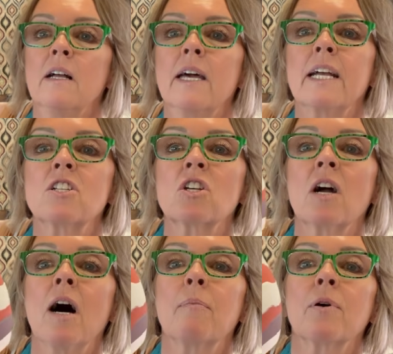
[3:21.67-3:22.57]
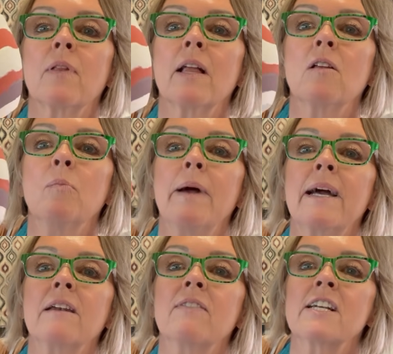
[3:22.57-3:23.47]
ancient copper, that little
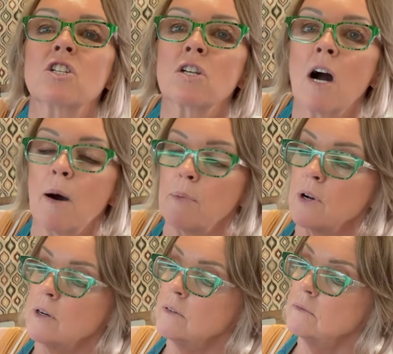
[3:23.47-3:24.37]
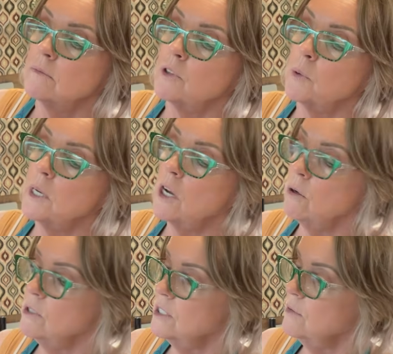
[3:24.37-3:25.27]
band of ancient copper, 3
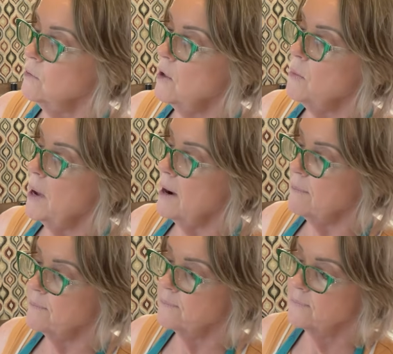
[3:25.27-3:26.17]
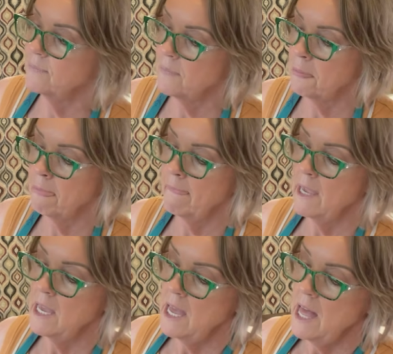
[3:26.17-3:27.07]
coats around the bottom.
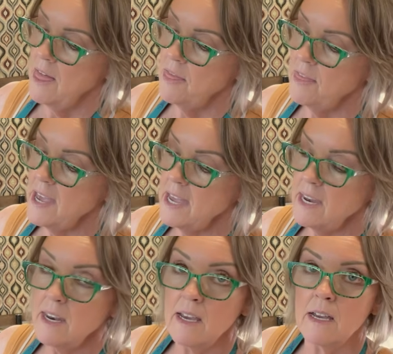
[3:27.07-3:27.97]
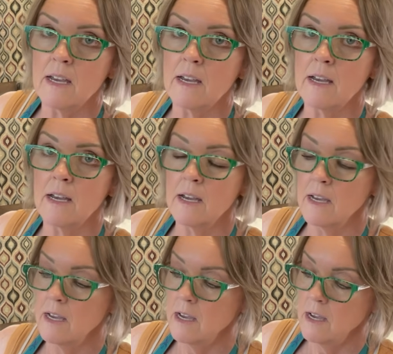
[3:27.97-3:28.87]
Then
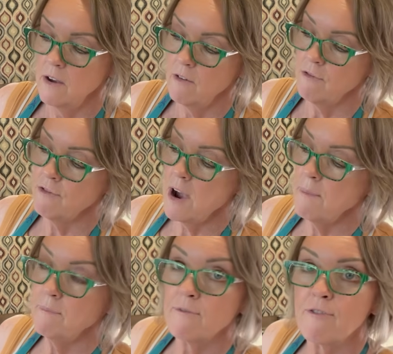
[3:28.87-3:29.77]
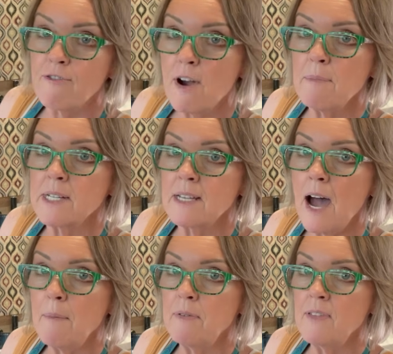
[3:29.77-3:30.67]
from the
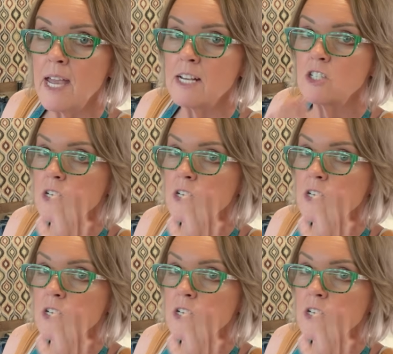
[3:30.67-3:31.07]
top of the ancient